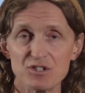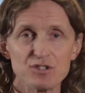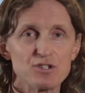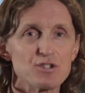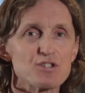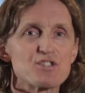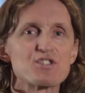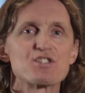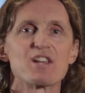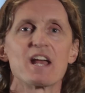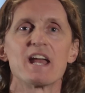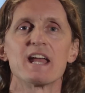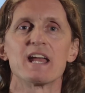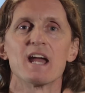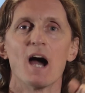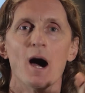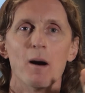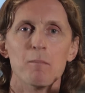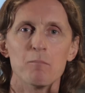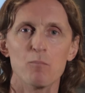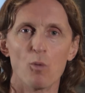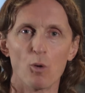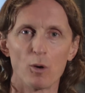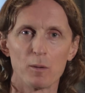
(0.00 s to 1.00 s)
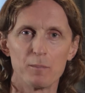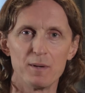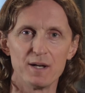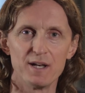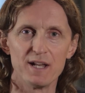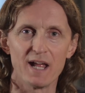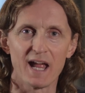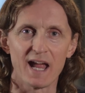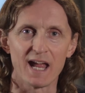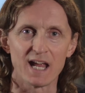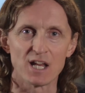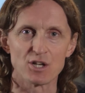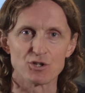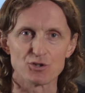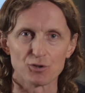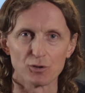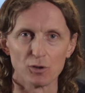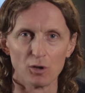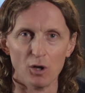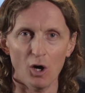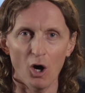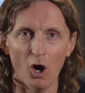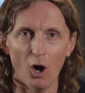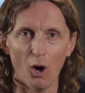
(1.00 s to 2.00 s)
to, say, a Morbid
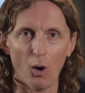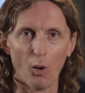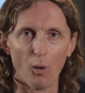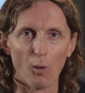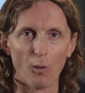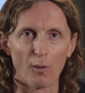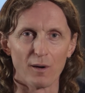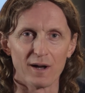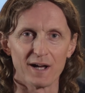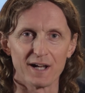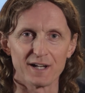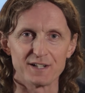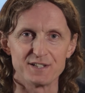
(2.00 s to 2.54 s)
Angel or a